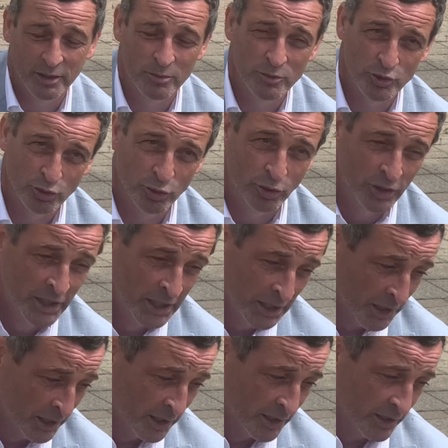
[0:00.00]
So,
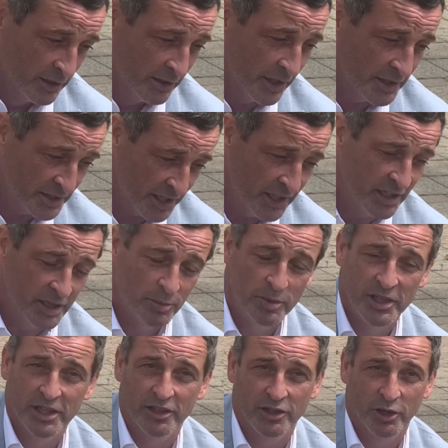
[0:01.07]
excited to
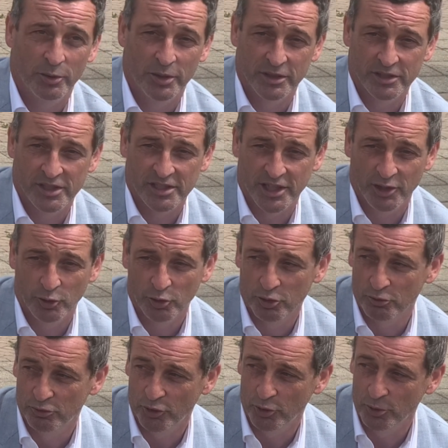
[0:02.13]
be here now, and as I said,
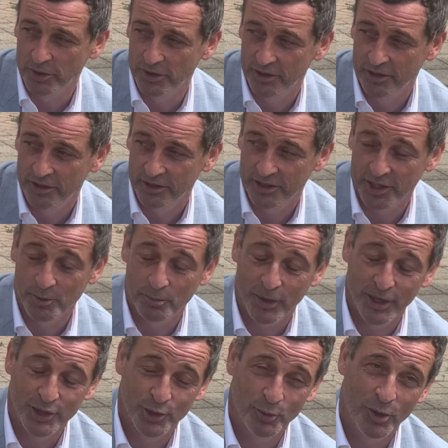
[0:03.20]
looking forward to getting
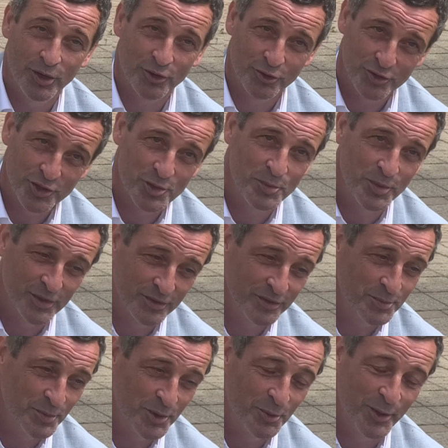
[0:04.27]
back to work, because it's been
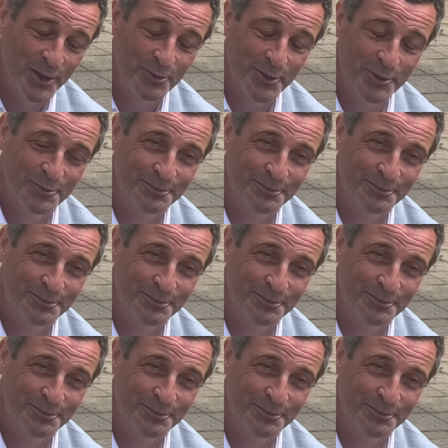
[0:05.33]
a while now.